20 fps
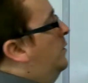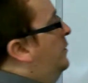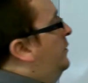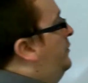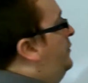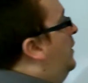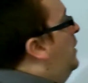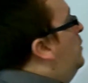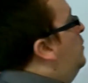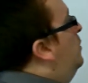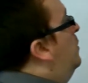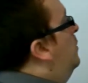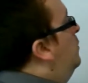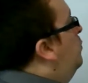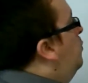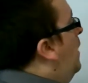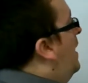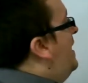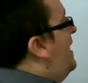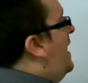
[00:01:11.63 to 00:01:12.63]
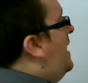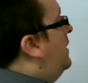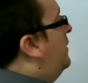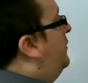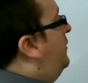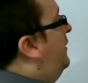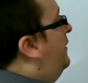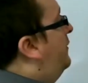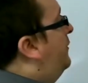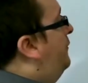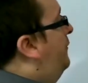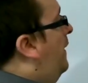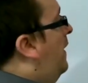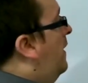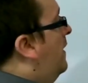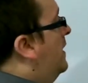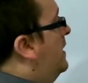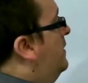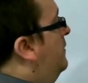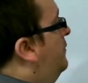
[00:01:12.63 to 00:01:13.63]
So when x is
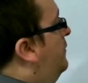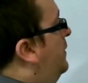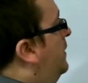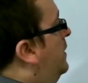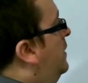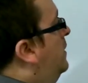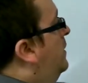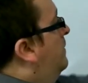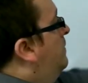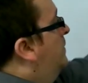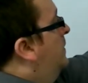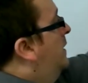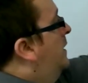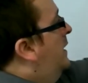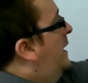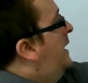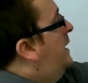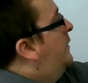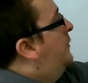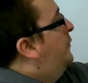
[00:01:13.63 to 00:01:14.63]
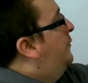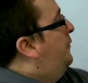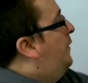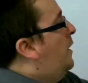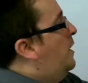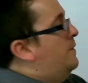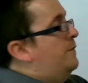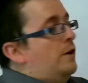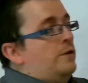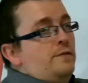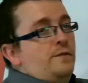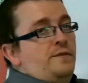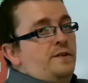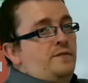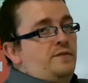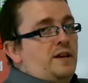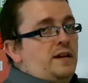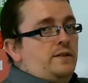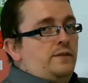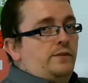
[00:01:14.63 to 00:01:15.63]
5, it's 5 over
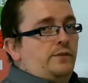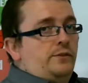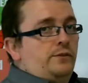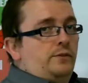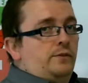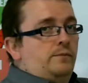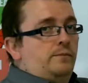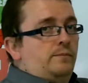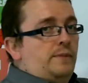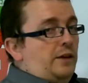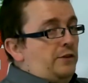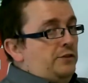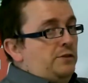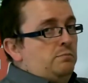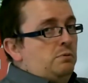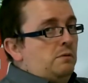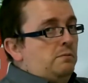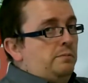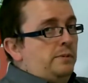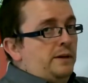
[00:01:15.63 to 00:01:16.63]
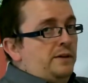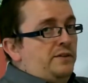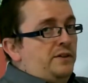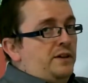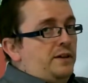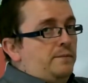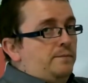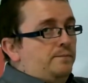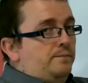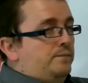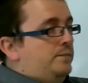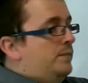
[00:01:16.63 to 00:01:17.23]
15ths. That's the probability.